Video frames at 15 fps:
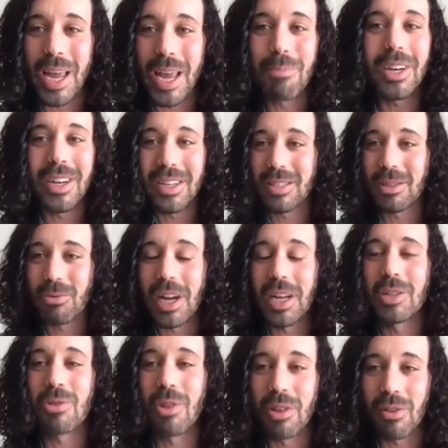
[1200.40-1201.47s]
because the
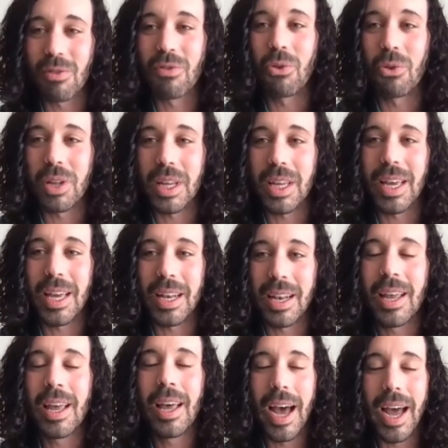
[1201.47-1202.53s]
restaurant's full again.
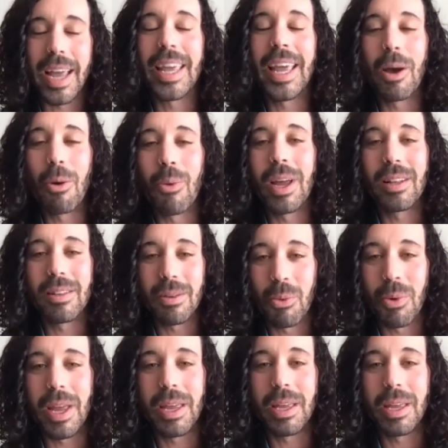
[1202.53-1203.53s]
I can't wait to wait.